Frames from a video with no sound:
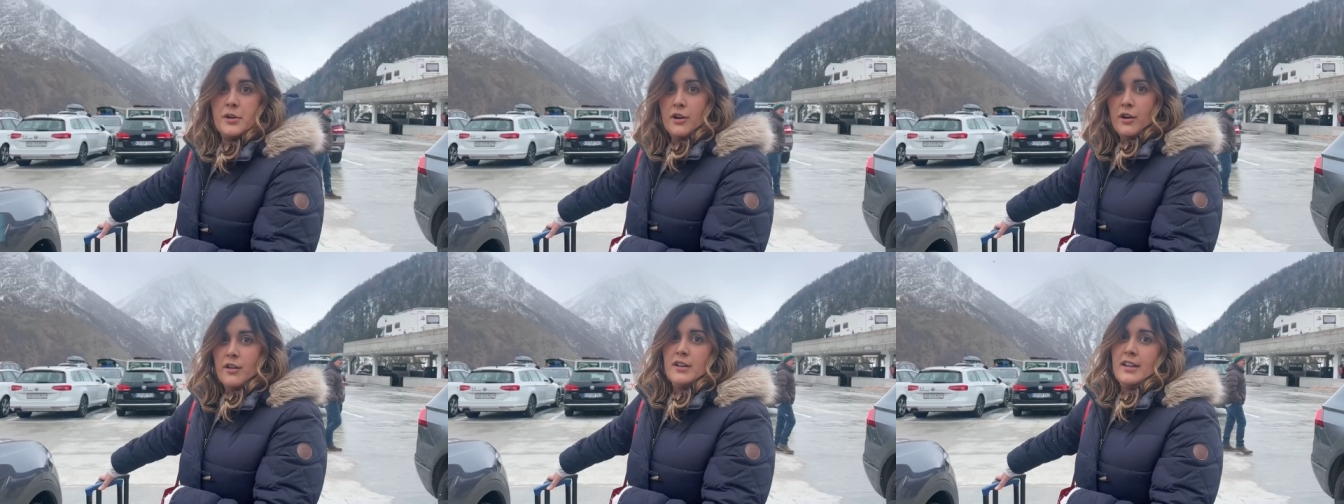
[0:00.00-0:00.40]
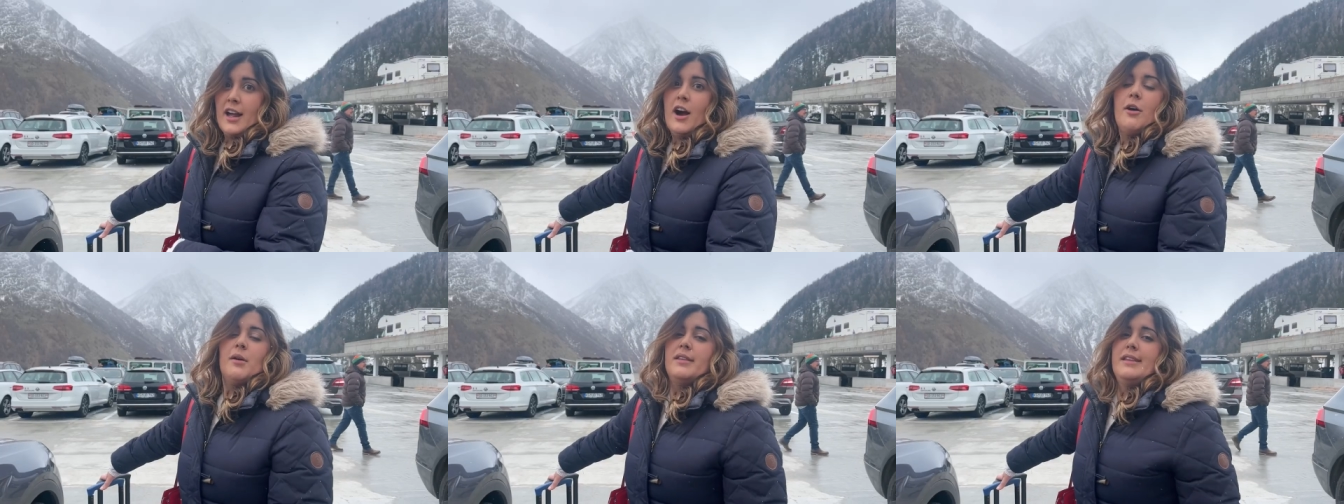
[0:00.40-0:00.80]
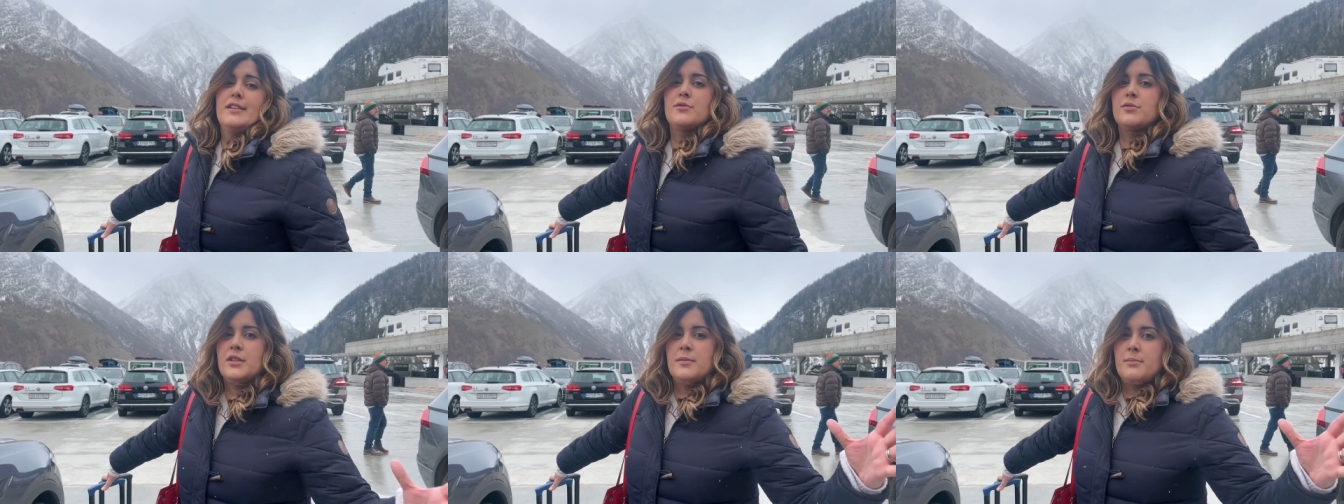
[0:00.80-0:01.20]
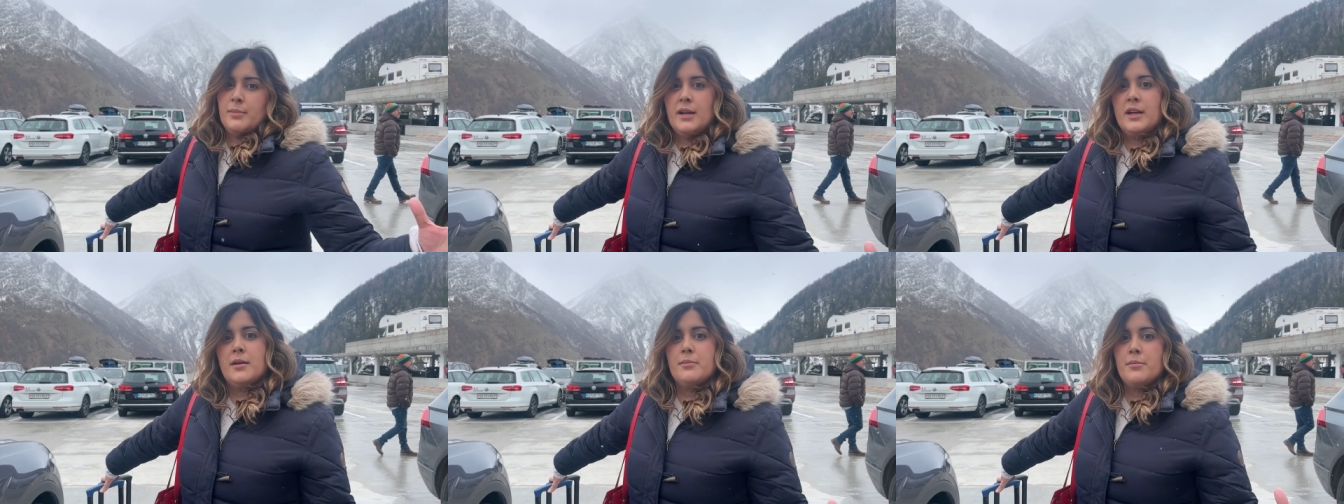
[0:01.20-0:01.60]
are now in this really
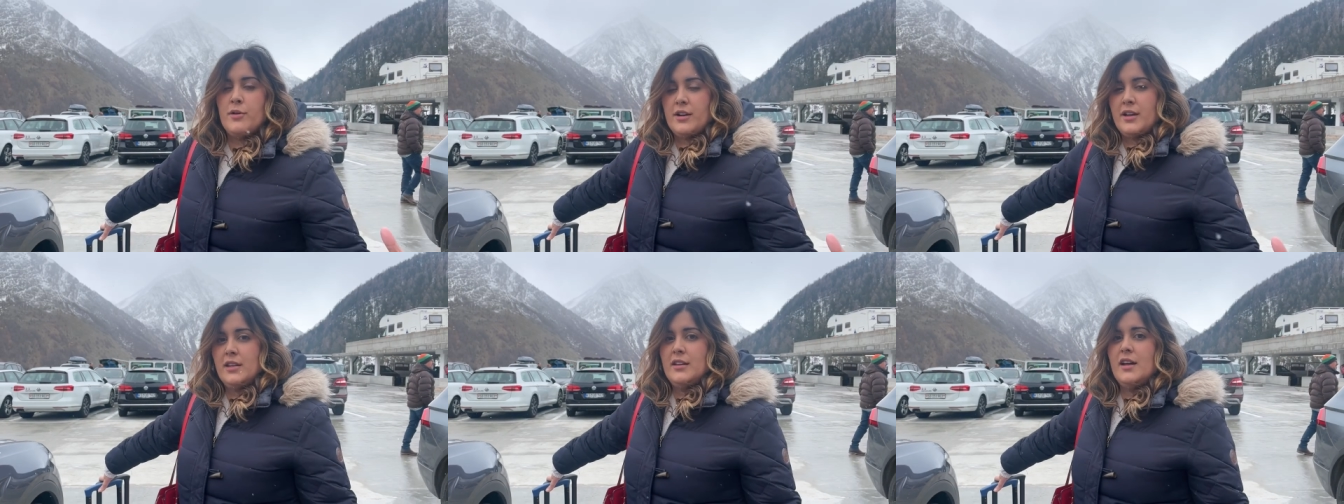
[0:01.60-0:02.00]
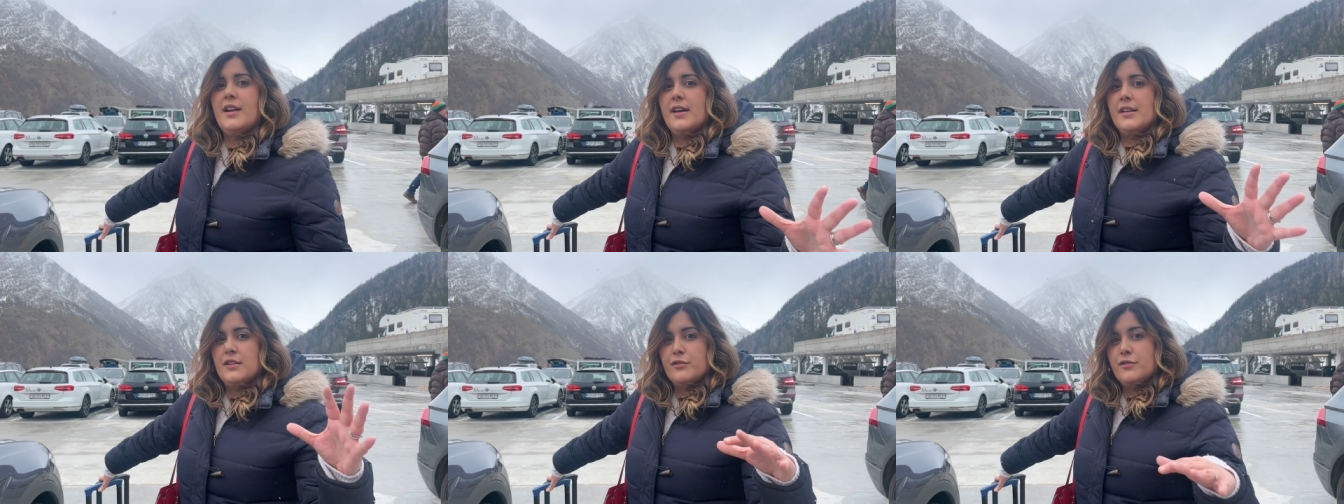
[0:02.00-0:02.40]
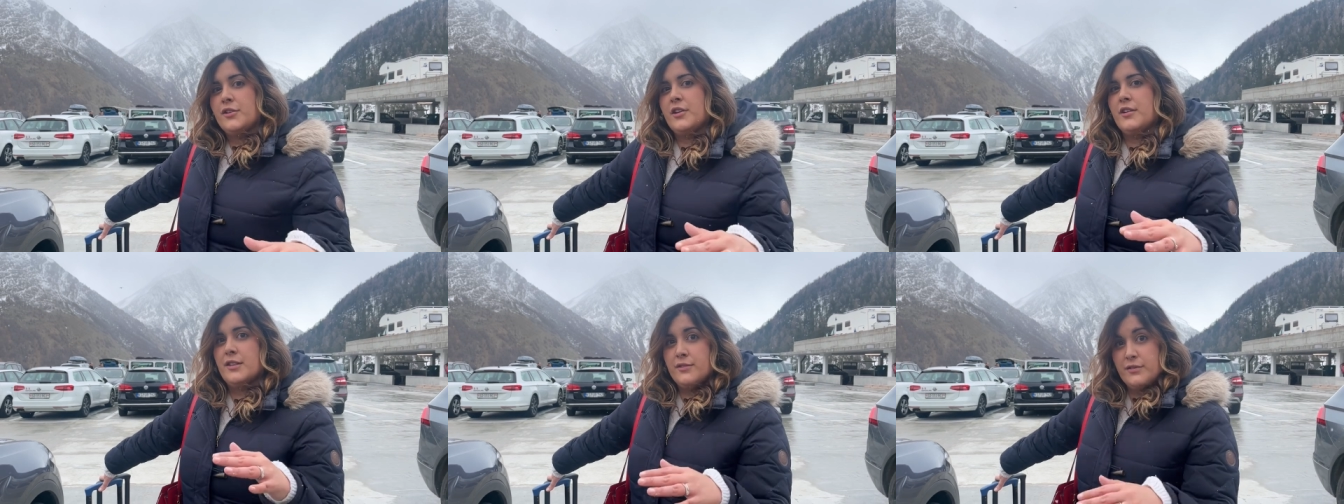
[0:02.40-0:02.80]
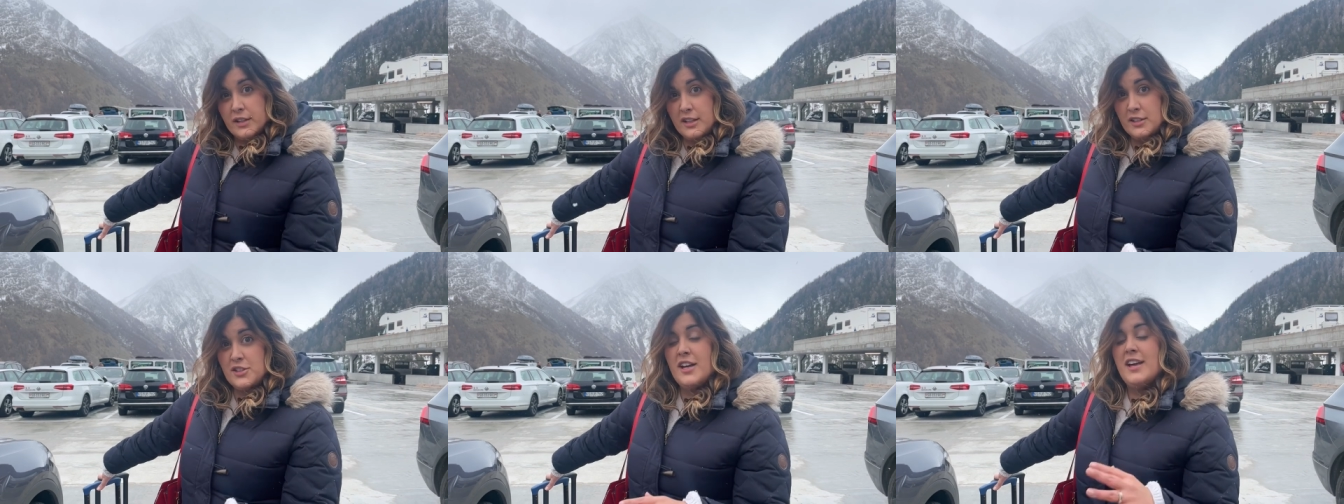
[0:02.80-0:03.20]
big parking lot at the foot of the
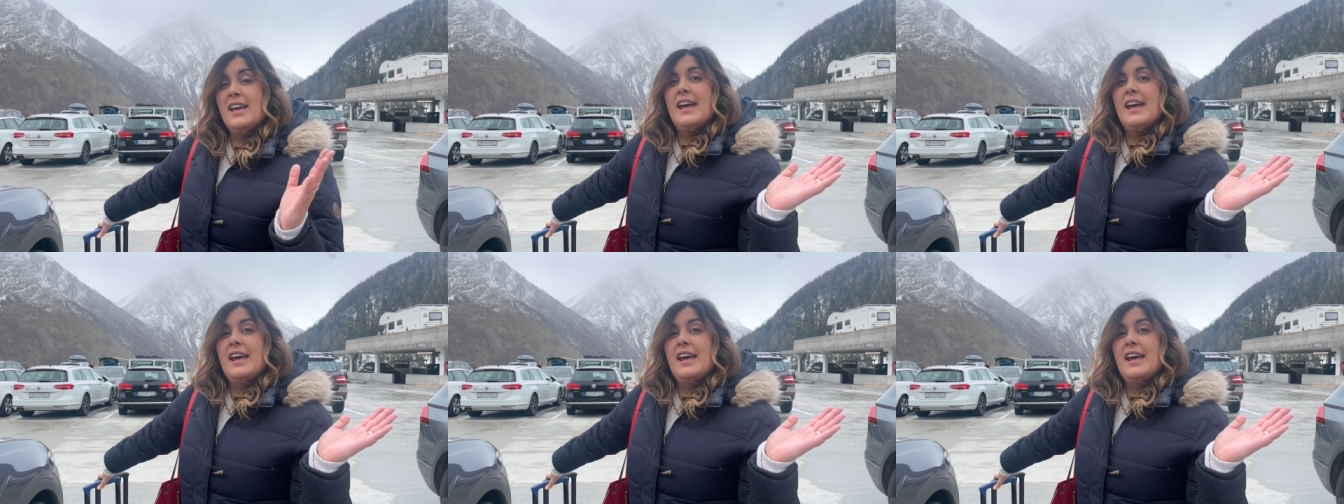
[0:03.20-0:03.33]
village.